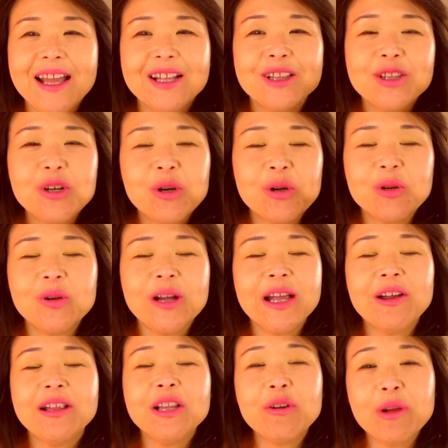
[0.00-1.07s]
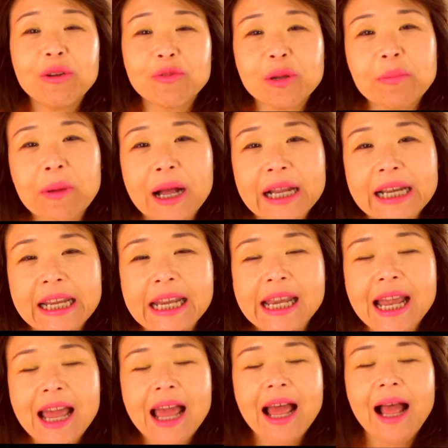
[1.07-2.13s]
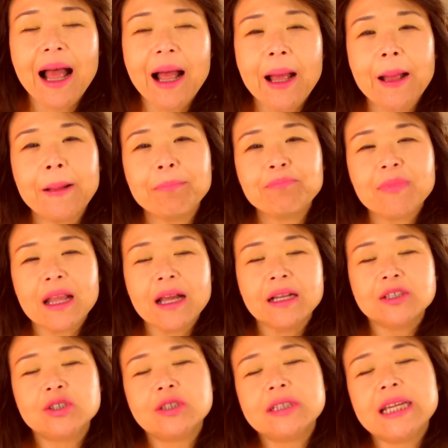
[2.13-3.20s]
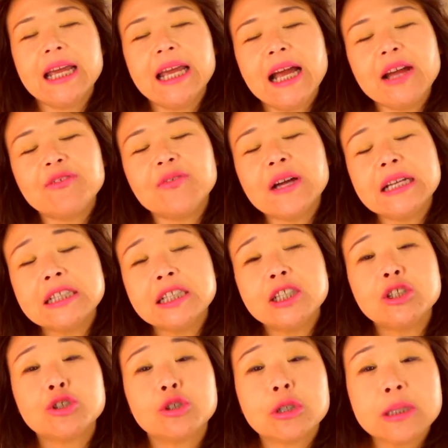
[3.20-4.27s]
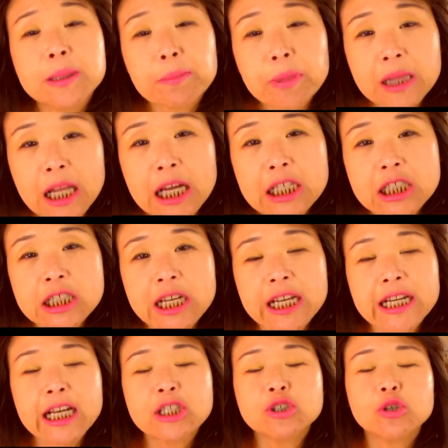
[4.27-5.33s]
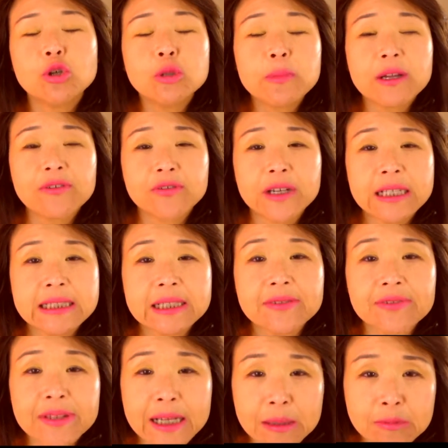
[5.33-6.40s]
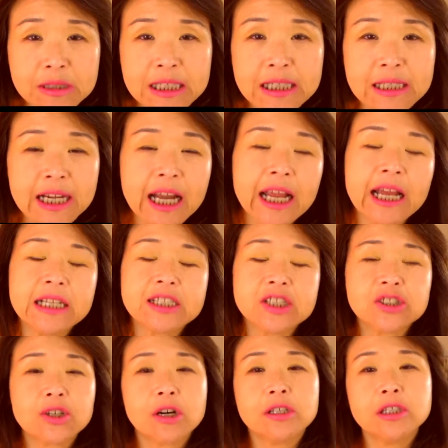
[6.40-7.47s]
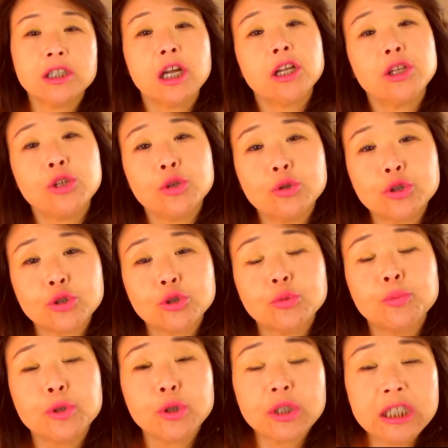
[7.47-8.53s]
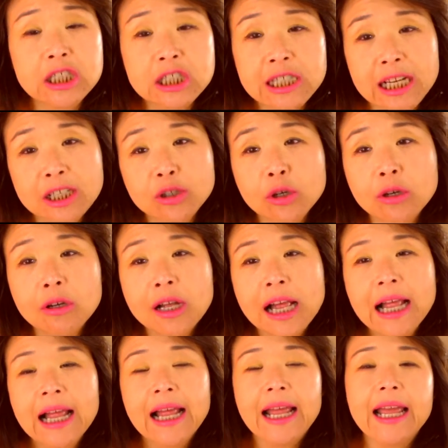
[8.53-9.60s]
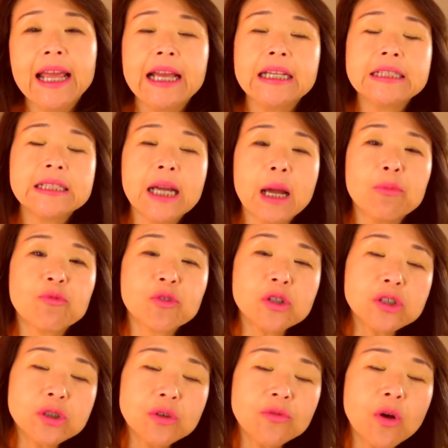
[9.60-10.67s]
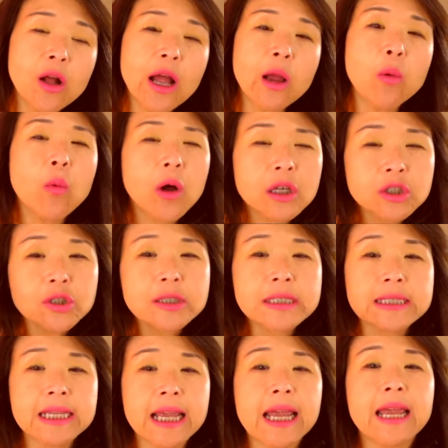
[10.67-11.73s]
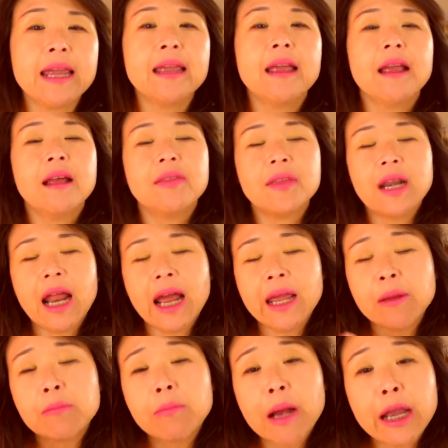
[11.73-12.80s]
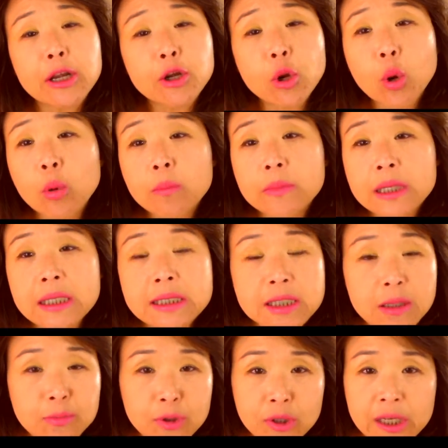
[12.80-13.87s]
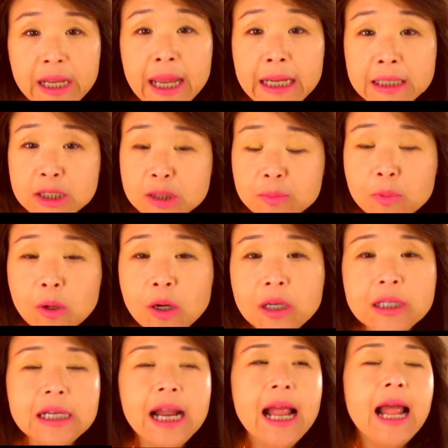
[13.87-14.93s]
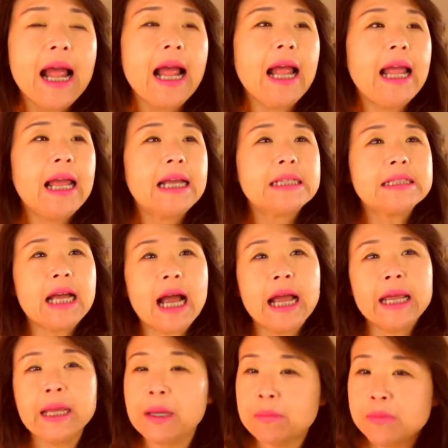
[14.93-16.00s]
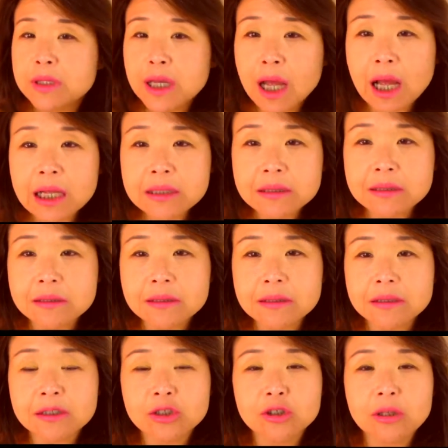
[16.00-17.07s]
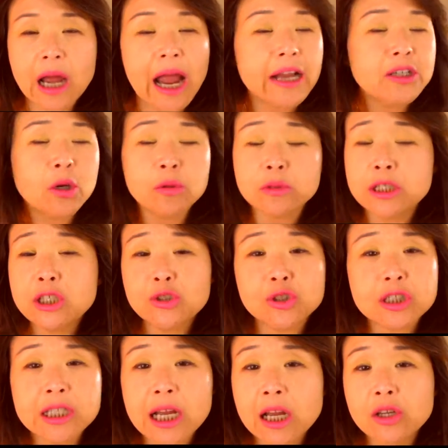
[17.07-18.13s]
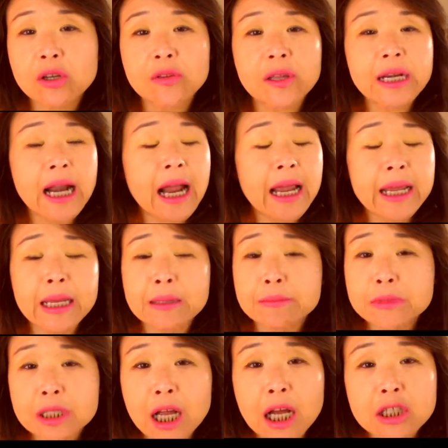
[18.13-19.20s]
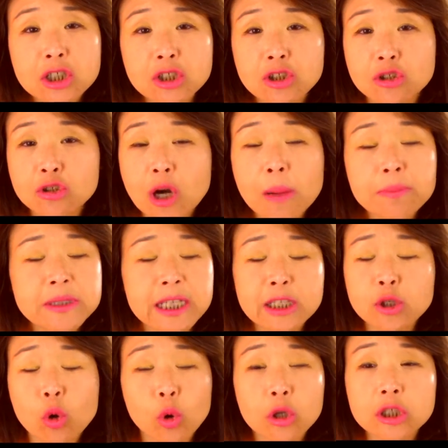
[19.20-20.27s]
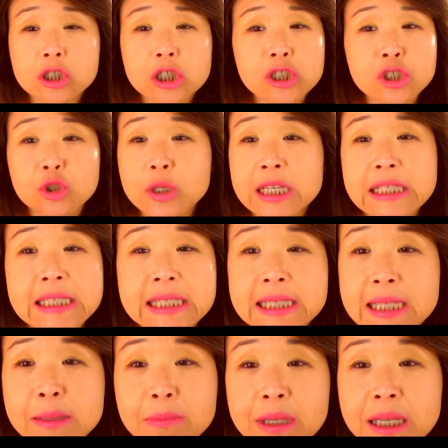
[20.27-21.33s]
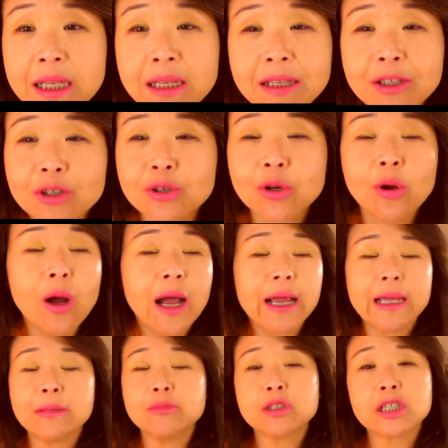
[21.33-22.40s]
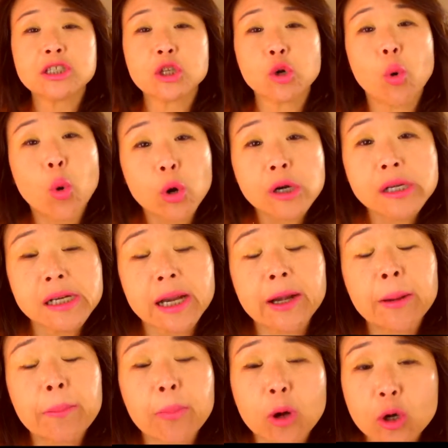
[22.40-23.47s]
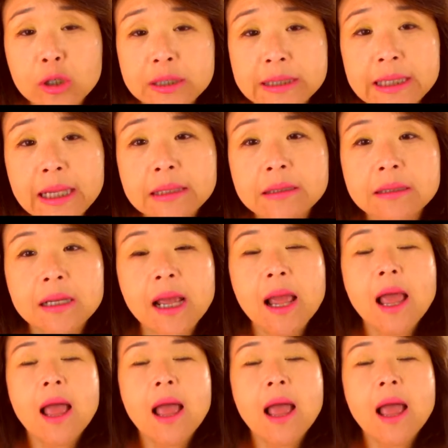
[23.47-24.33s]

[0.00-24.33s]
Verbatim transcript: Hello, hello everybody. Um, today I finally took the plunge and I told my friends and family that I had started a YouTube beauty channel. And um, first of all, I want to say that I am by no means a beauty expert and I am not I don't need to tell you that I am not drop dead gorgeous. You can see me, you know, I am just an ordinary person.